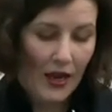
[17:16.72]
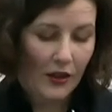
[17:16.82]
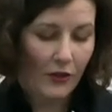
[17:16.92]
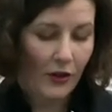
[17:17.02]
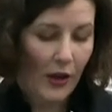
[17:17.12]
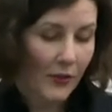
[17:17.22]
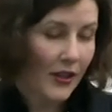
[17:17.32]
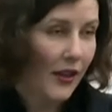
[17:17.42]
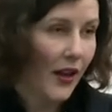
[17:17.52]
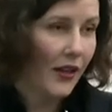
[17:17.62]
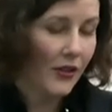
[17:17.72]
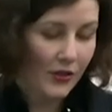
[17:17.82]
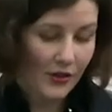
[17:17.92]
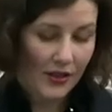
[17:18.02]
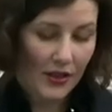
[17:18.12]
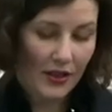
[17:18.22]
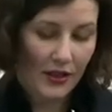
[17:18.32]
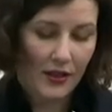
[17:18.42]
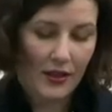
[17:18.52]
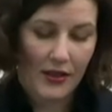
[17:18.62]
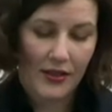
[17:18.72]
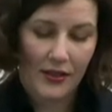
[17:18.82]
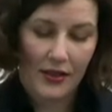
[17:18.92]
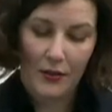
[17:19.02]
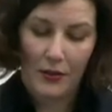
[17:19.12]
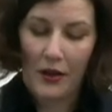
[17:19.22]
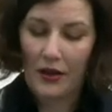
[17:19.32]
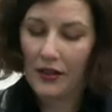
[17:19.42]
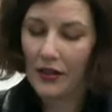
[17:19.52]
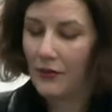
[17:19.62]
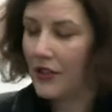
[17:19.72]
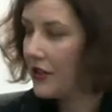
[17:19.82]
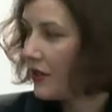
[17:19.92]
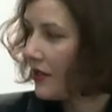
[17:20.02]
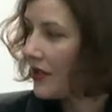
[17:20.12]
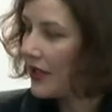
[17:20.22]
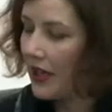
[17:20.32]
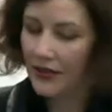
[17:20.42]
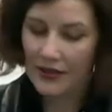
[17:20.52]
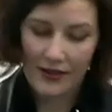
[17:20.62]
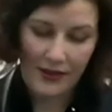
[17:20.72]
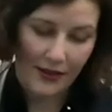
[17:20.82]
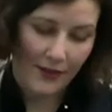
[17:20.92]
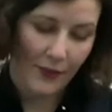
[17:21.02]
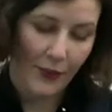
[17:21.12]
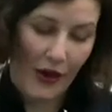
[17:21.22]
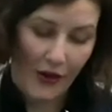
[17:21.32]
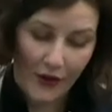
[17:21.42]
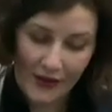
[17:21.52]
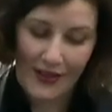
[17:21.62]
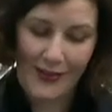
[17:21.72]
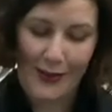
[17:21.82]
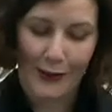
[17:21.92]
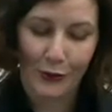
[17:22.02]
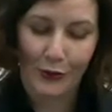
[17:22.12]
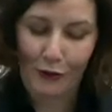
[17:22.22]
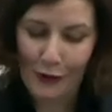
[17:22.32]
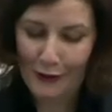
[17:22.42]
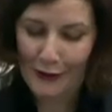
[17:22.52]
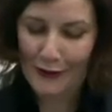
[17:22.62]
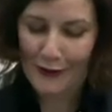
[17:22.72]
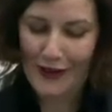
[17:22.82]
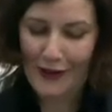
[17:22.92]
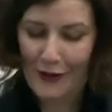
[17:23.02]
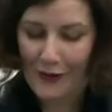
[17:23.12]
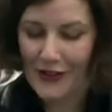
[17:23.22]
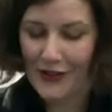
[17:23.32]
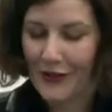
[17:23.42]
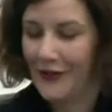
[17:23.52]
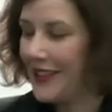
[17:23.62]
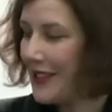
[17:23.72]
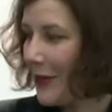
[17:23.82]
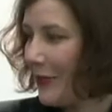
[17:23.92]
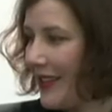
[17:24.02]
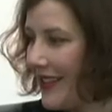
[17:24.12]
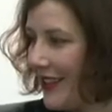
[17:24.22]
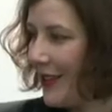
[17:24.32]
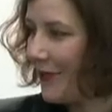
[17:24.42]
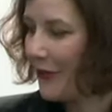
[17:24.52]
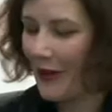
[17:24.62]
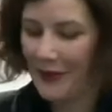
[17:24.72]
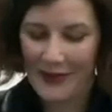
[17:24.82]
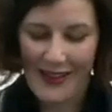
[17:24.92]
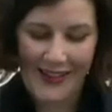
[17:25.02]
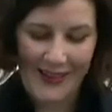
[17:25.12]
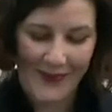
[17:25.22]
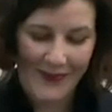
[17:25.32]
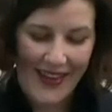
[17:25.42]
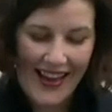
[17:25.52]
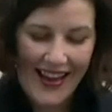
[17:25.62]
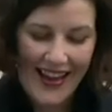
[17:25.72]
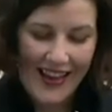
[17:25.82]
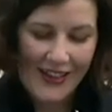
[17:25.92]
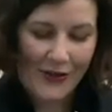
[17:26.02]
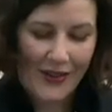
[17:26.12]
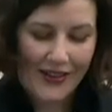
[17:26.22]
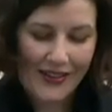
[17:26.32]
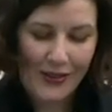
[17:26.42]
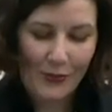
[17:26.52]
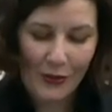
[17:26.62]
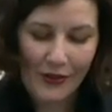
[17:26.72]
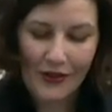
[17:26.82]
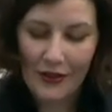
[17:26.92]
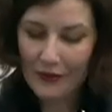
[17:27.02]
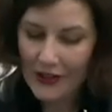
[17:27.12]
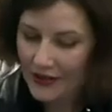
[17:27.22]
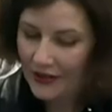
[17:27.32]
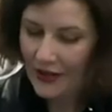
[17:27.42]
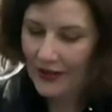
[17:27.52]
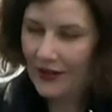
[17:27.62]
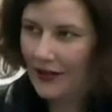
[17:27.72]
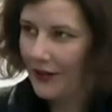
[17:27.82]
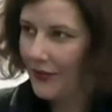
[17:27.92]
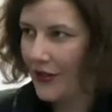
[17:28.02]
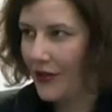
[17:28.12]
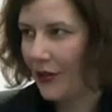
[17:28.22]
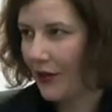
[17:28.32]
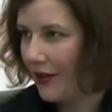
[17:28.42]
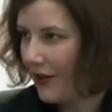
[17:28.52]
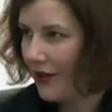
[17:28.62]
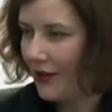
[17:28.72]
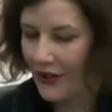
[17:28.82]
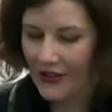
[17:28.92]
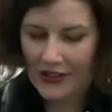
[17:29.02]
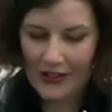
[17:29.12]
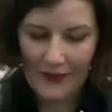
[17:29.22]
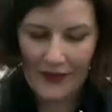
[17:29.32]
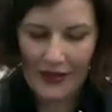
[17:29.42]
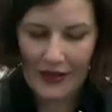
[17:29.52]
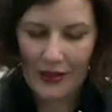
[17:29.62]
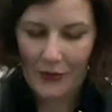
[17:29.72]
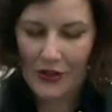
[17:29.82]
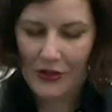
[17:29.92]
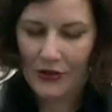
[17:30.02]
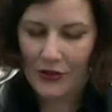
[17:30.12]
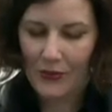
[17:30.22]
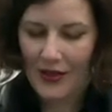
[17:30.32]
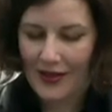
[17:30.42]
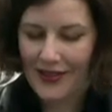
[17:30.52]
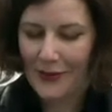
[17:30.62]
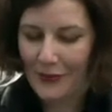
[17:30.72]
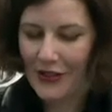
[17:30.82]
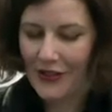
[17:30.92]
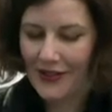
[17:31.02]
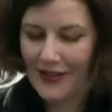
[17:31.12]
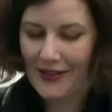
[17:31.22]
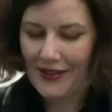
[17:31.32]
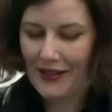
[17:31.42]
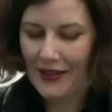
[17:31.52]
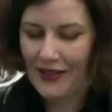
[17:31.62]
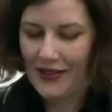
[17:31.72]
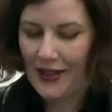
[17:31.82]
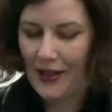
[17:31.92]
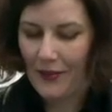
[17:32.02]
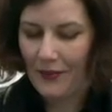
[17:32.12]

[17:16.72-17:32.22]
Therefore, I'm delighted to see this among the Commission's stated priorities and look forward to the revision of the CPC regulation. During this important revision, I also urge the Commission to be as ambitious as